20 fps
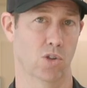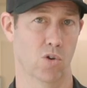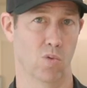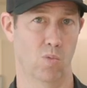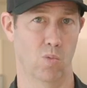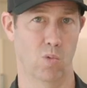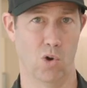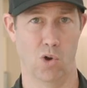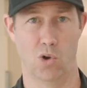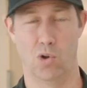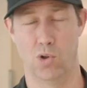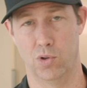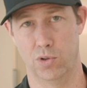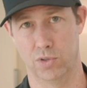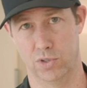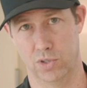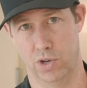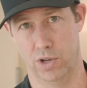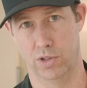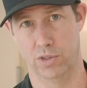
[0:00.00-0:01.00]
their
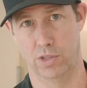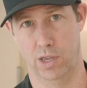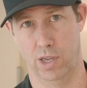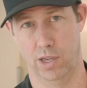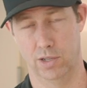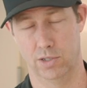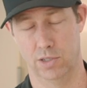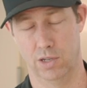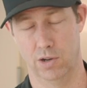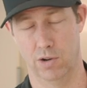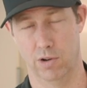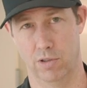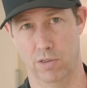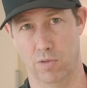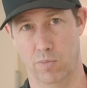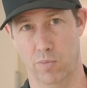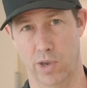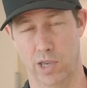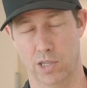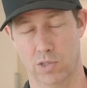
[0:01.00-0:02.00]
walls on the exterior in
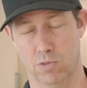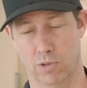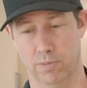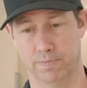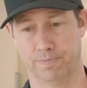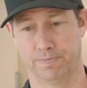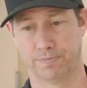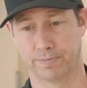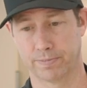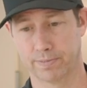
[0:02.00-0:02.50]
the basement.